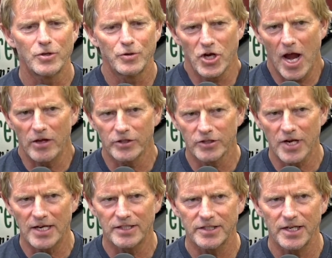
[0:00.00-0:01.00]
challenges
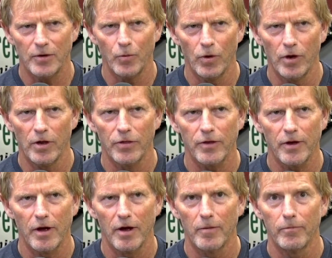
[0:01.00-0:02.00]
I see with
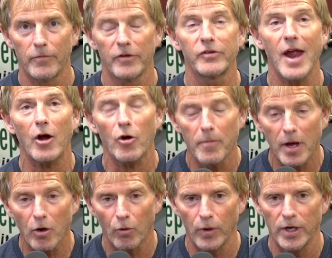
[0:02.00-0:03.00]
um, the
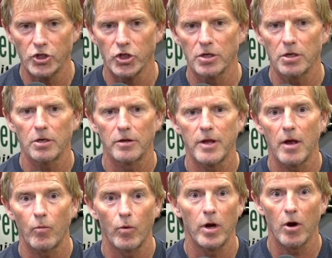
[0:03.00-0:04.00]
Sacramento region
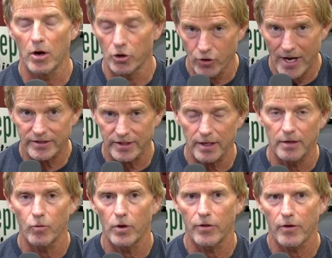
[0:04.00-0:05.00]
that we are
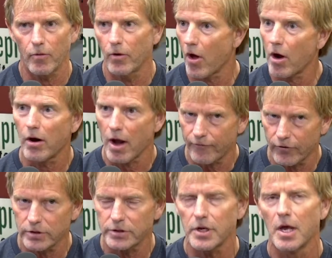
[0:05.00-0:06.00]
addressing with, uh, with our
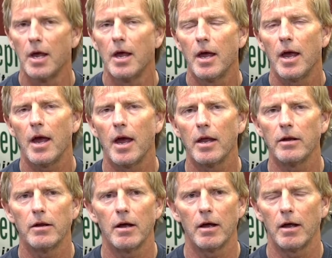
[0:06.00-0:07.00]
efforts
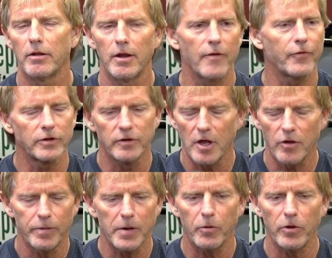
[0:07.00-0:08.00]
and, uh, and the efforts of the
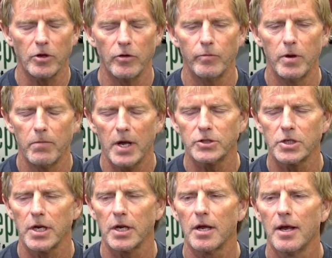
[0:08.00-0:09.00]
other people that you've been
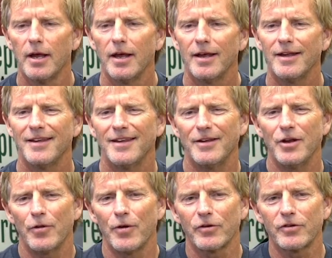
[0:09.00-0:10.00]
mentioning,
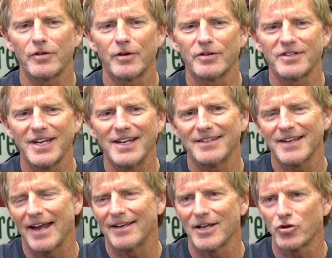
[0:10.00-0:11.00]
you know, there's there's cities
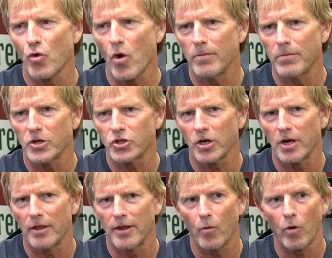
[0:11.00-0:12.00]
like Detroit,
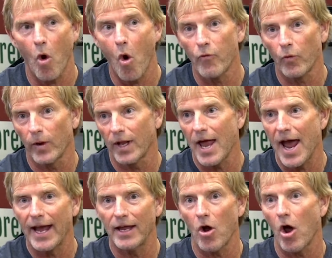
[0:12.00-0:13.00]
Michigan, that were over
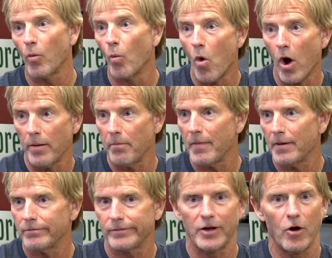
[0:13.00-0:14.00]
reliant on one,
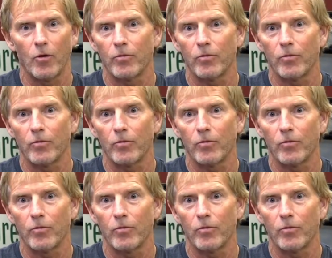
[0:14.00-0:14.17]
you know,